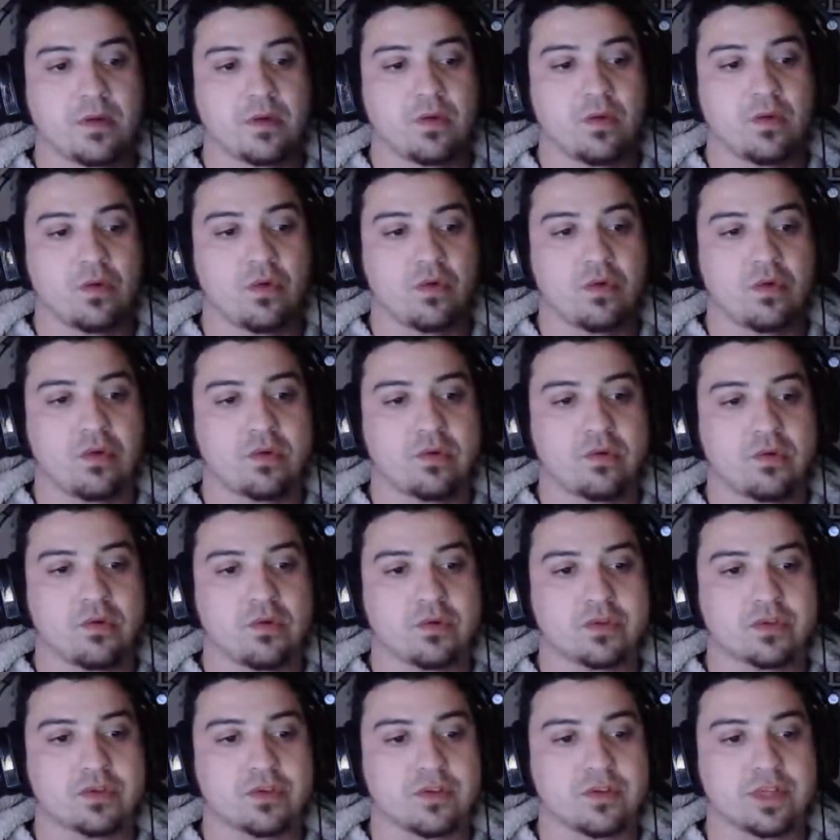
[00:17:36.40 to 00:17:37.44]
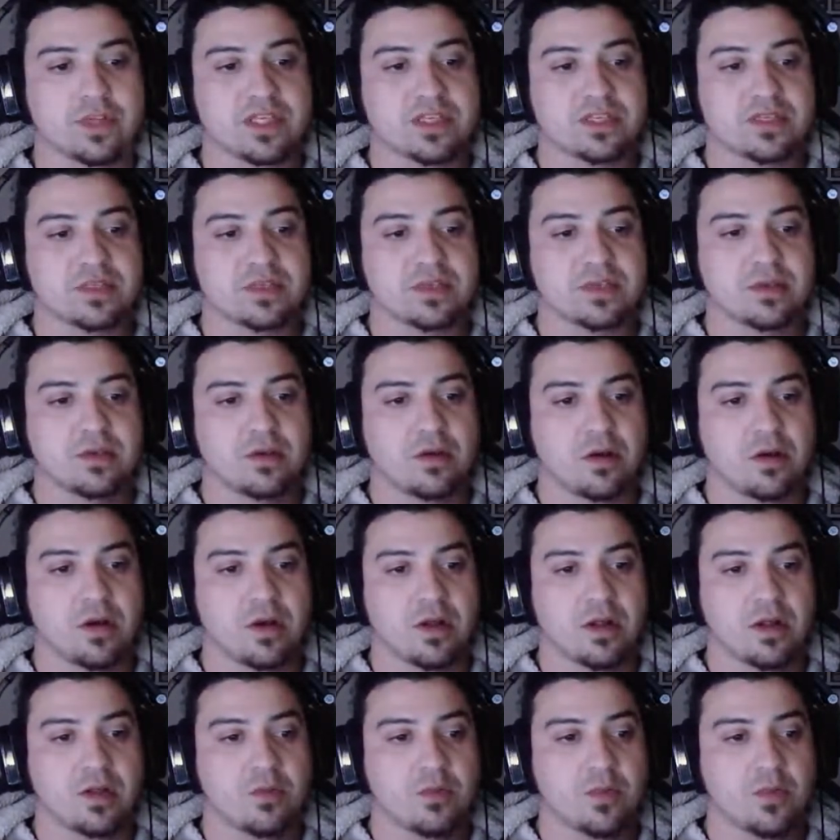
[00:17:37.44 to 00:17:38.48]
all the ores on this
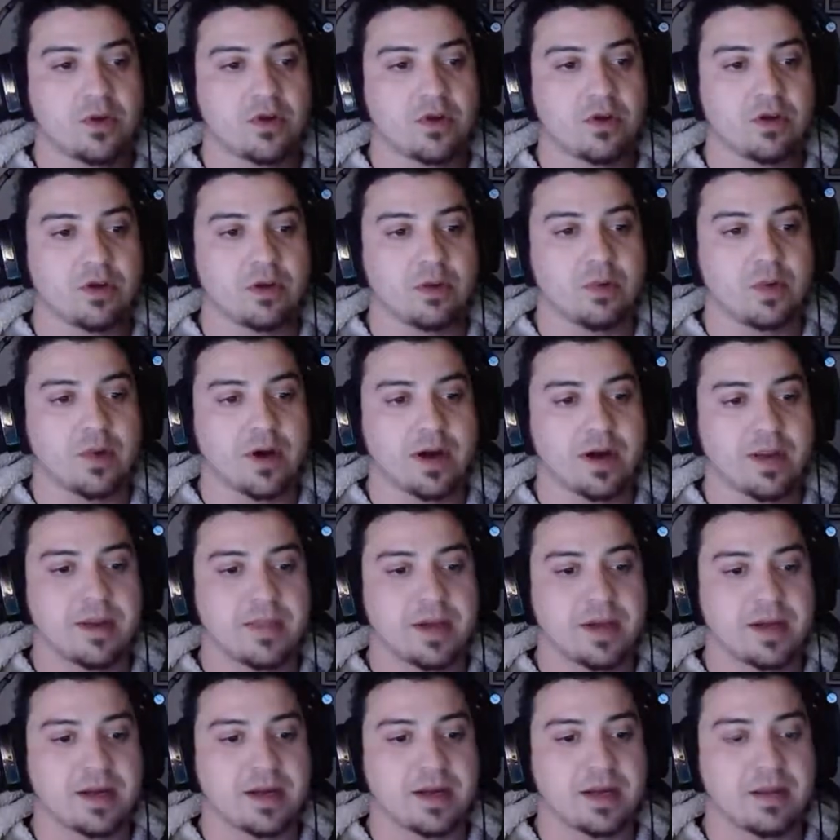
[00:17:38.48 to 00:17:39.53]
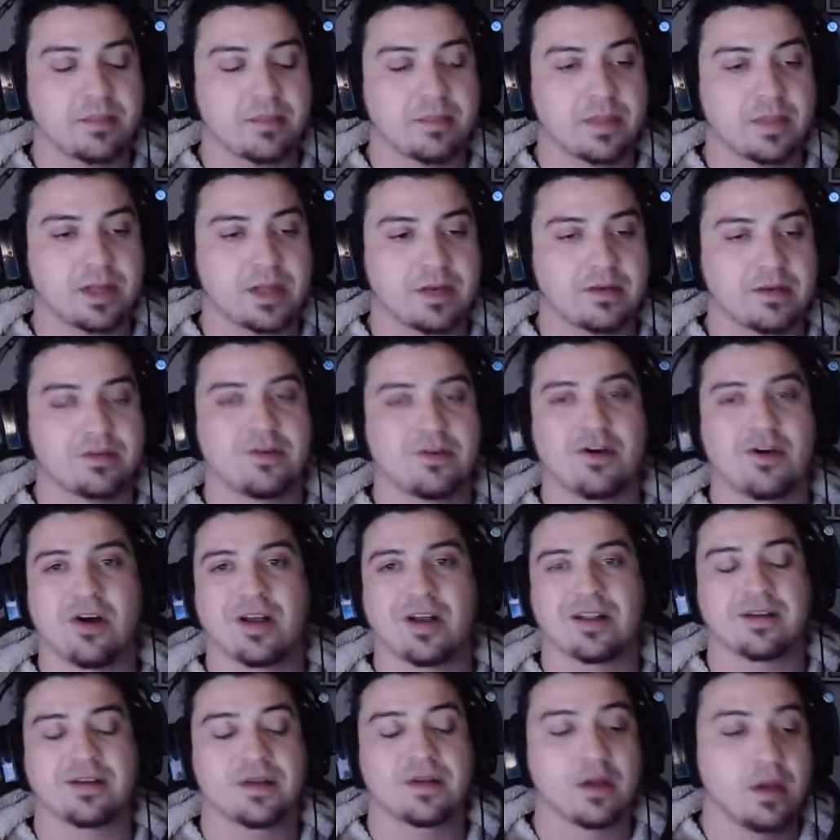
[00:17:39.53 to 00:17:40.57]
island, we're not going to worry about we're
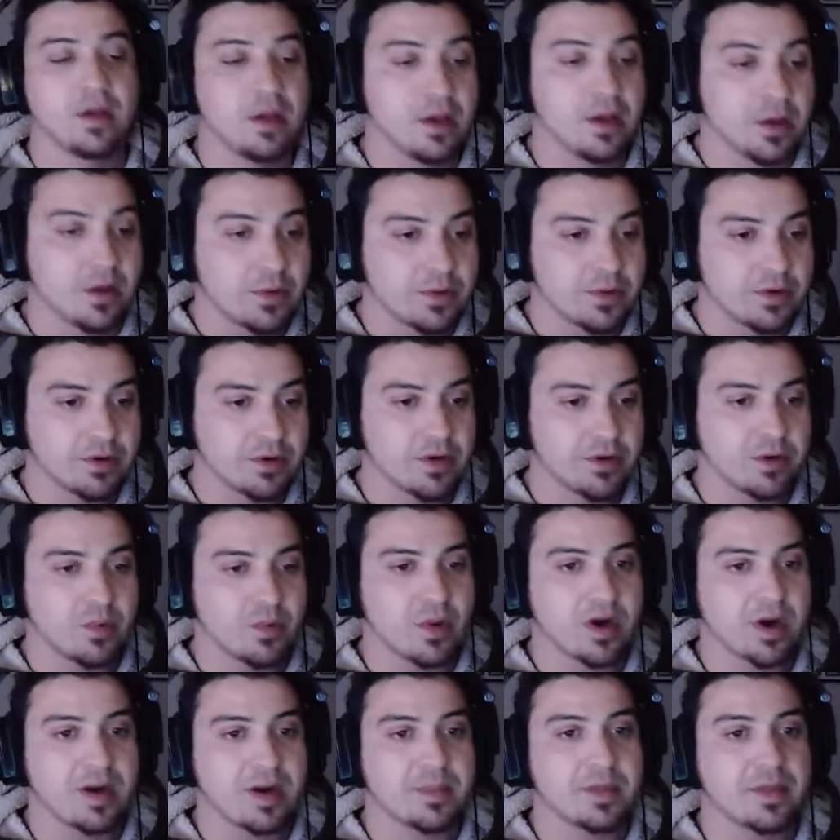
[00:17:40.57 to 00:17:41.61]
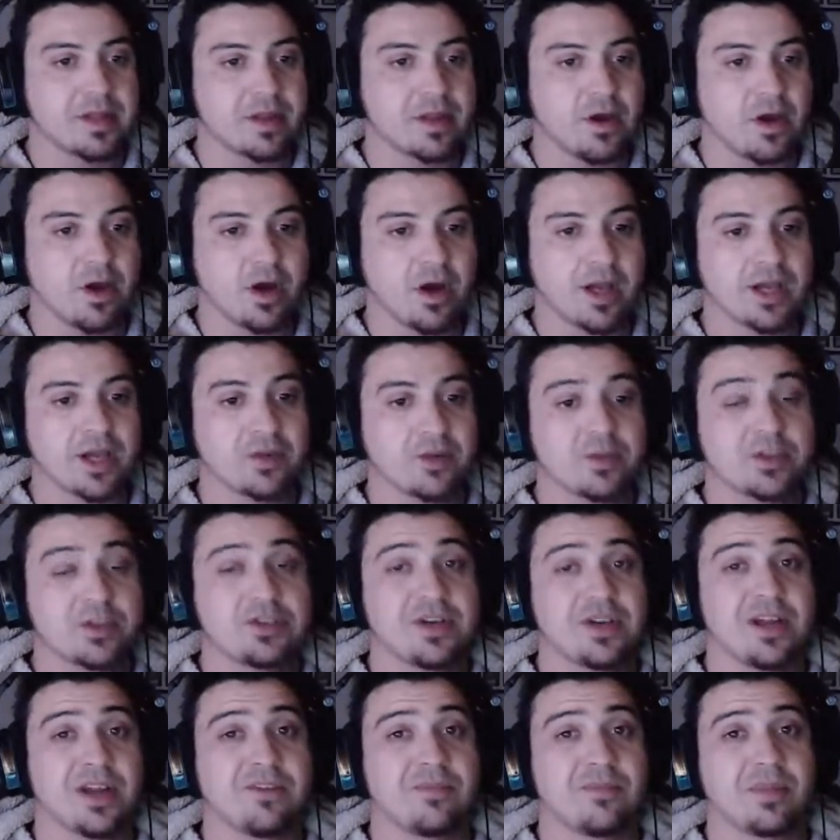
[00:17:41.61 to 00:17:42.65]
not going to worry about the iron. We
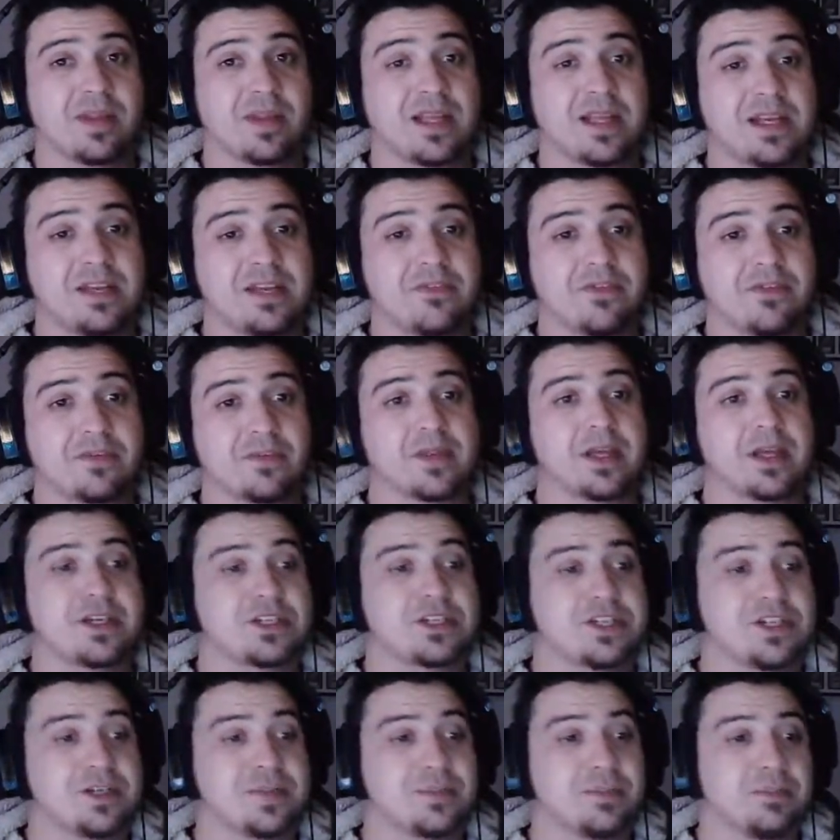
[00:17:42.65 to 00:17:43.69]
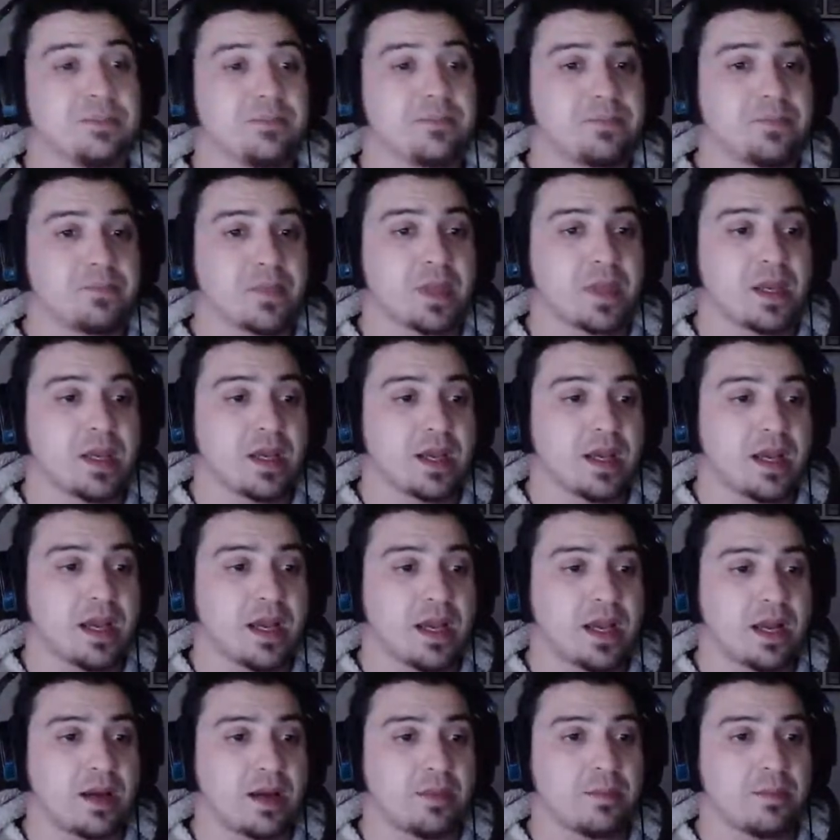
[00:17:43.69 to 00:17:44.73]
should have plenty from that ship.
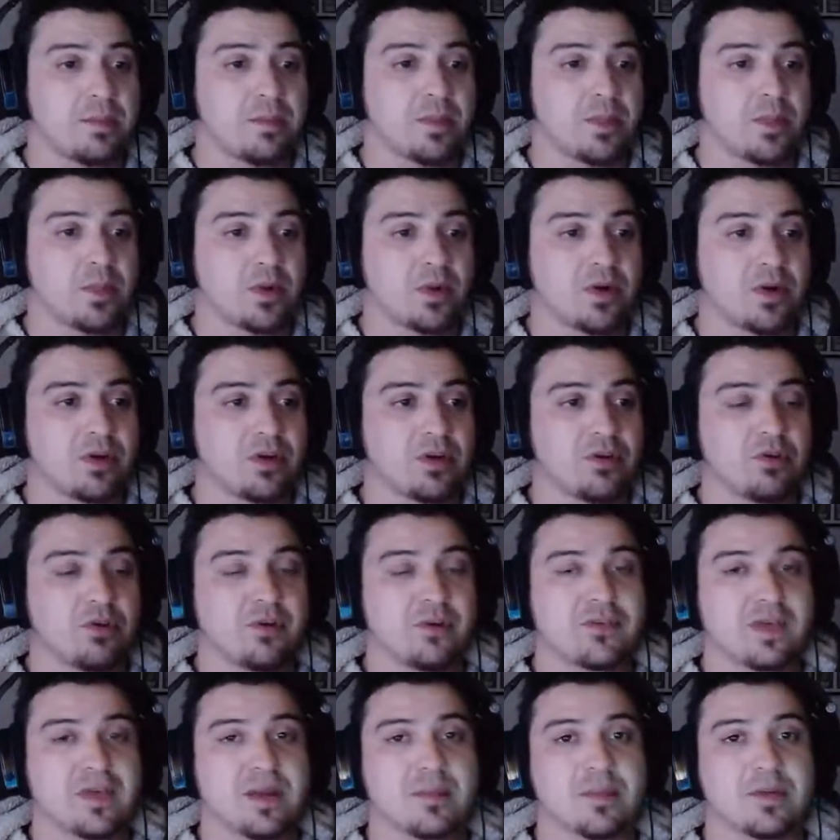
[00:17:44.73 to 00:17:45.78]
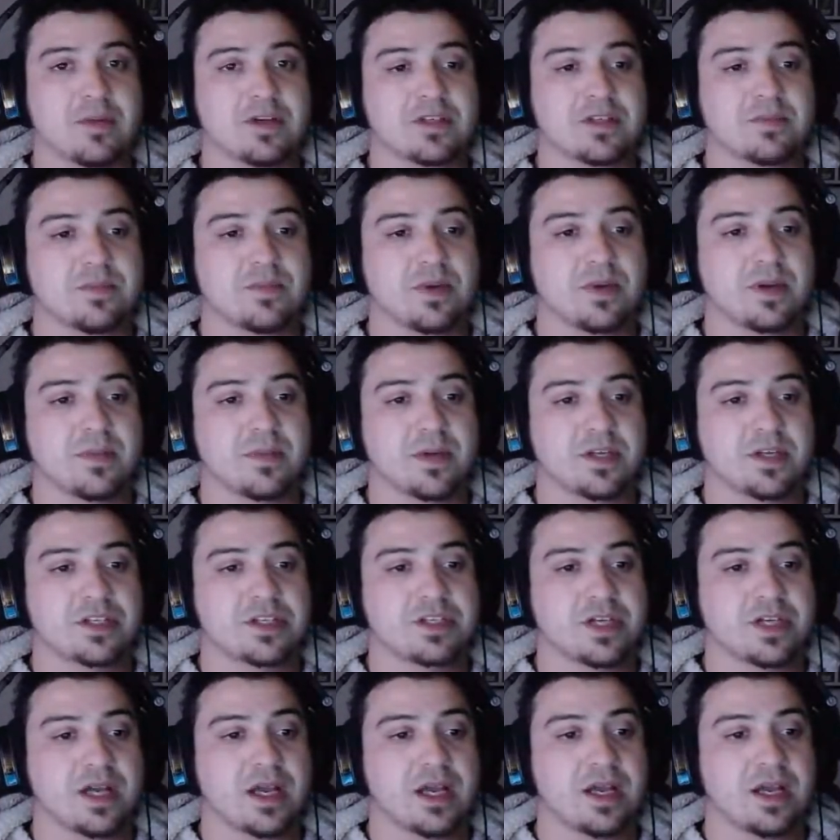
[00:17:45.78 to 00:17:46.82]
But what I'm going to do off camera is pretty much
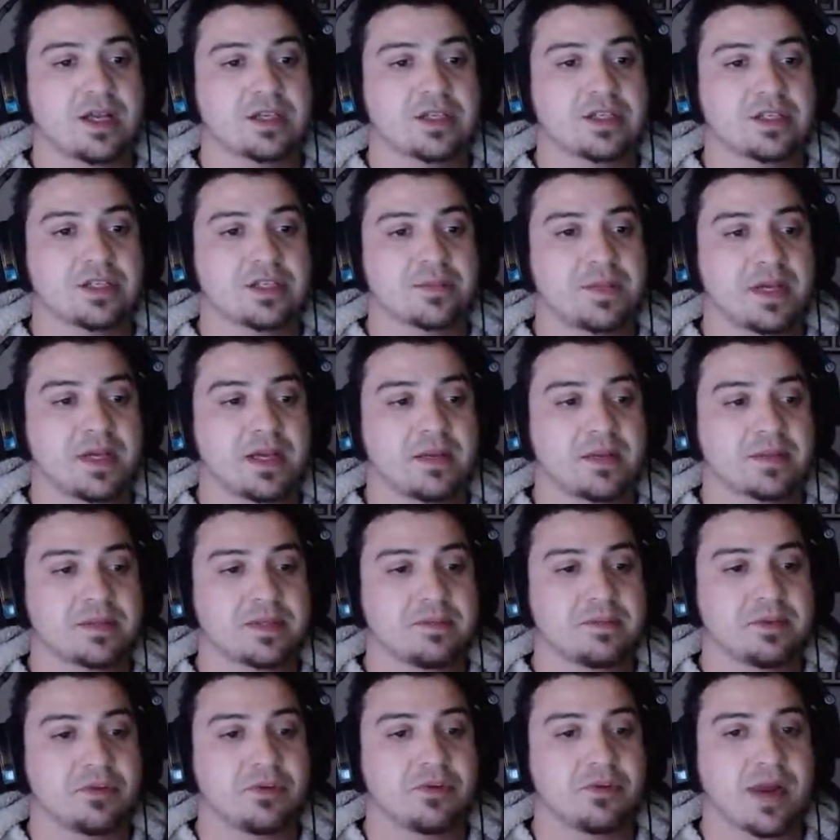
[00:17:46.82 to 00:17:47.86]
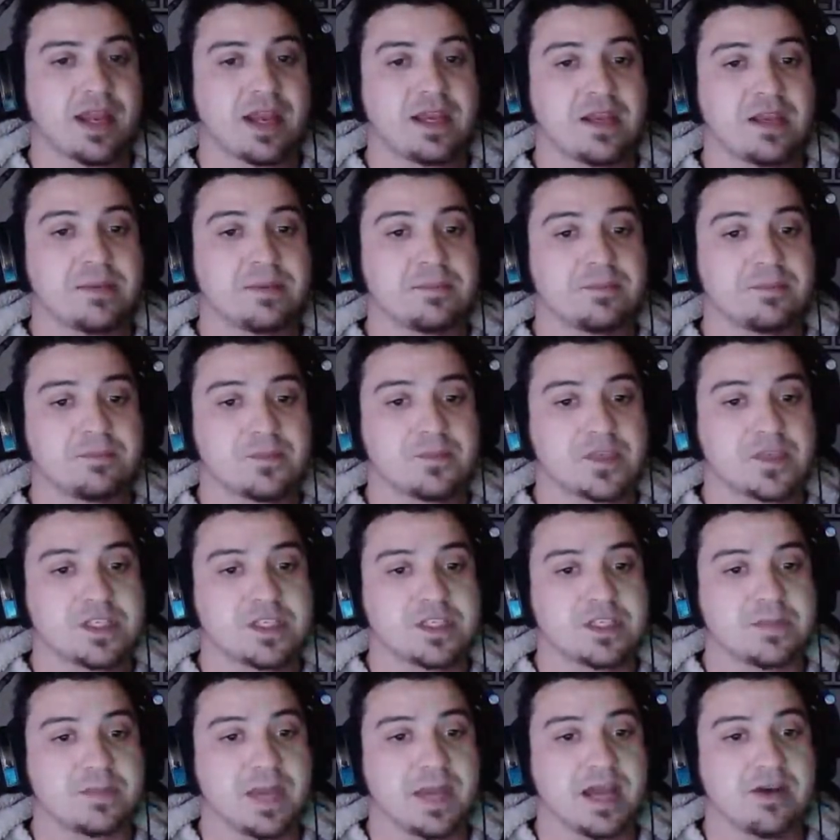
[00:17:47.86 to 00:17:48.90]
just pick up some uranium just
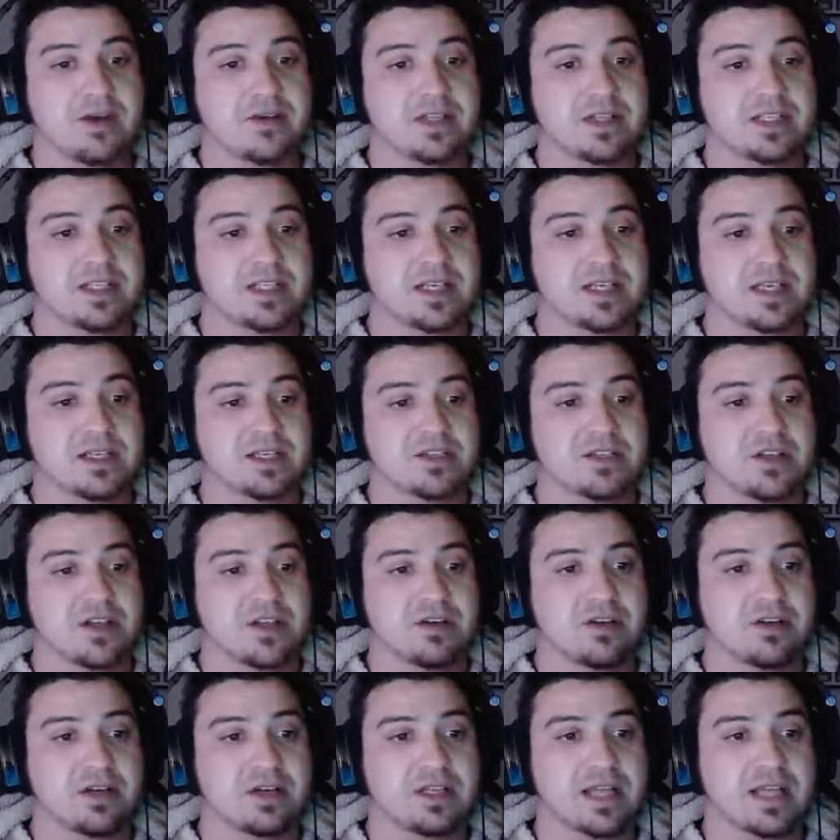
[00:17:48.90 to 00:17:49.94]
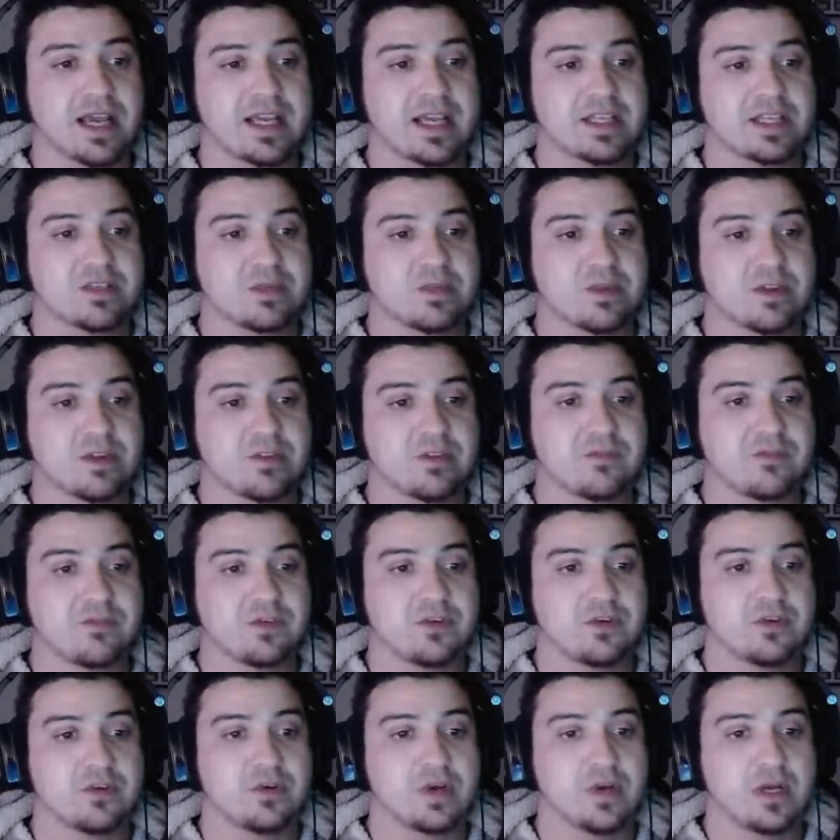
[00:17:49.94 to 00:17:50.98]
to power this thing. It's only got a day's worth of
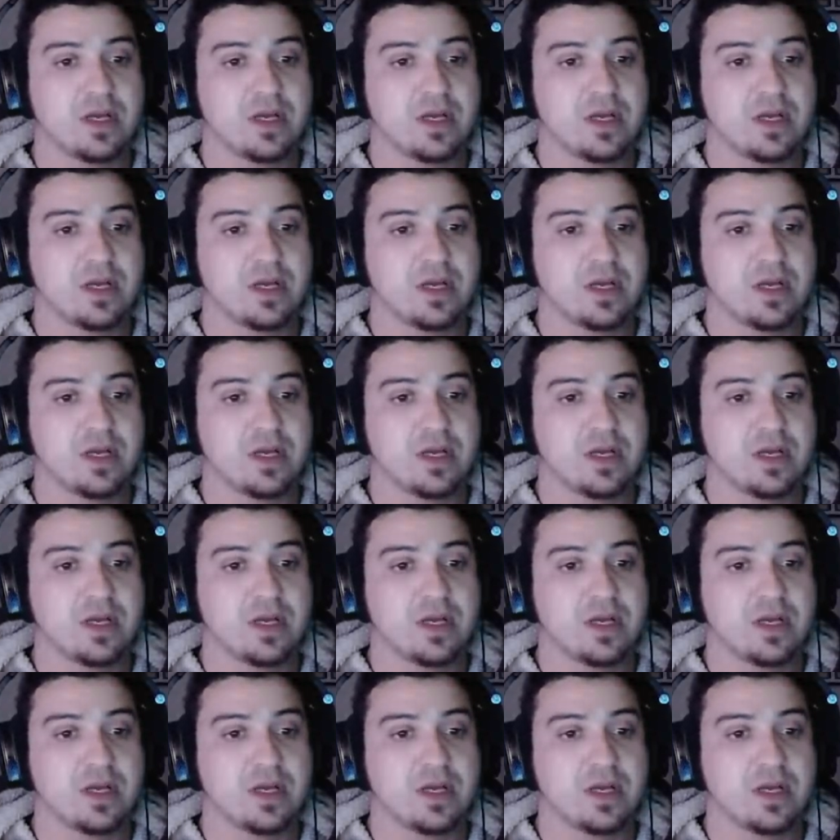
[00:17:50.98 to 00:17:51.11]
fuel.